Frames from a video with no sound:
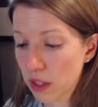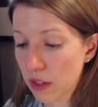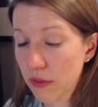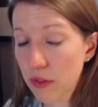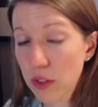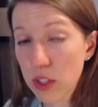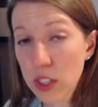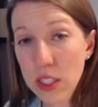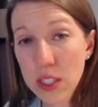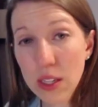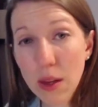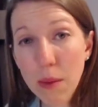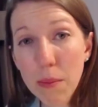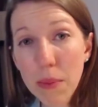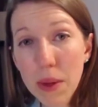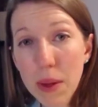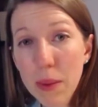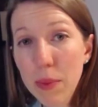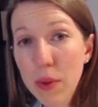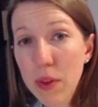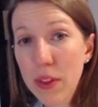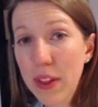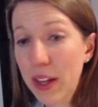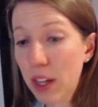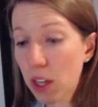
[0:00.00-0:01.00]
And for some
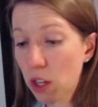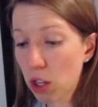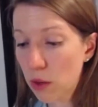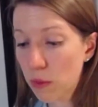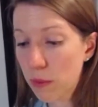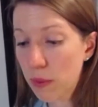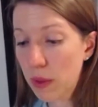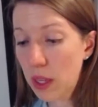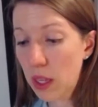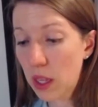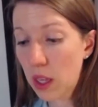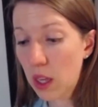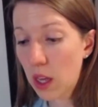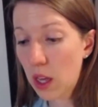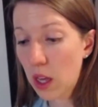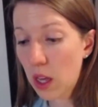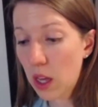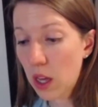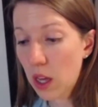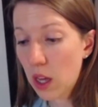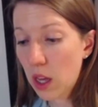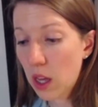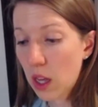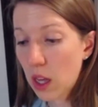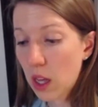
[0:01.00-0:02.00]
people, that could be
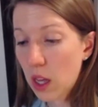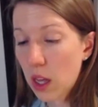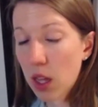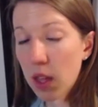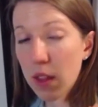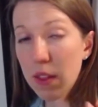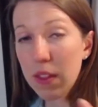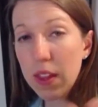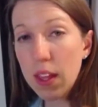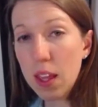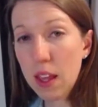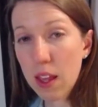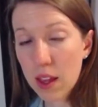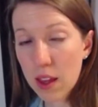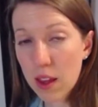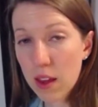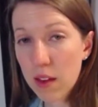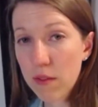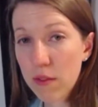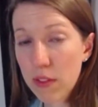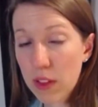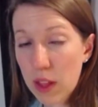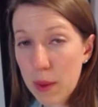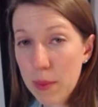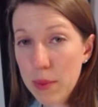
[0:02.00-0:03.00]
the
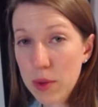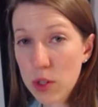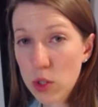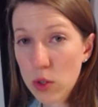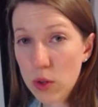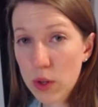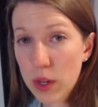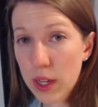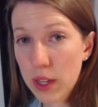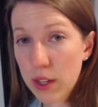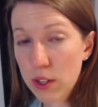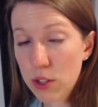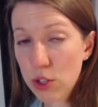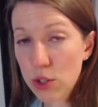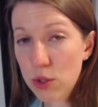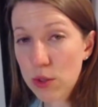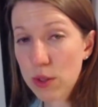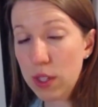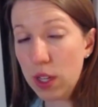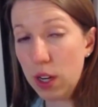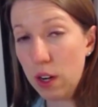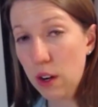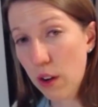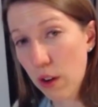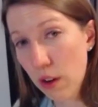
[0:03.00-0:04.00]
inflammatory issues
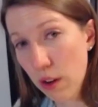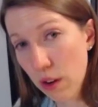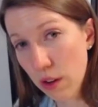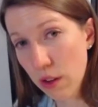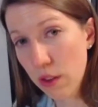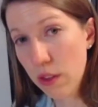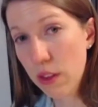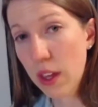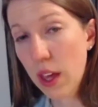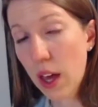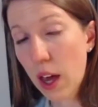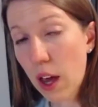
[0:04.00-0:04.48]
that are the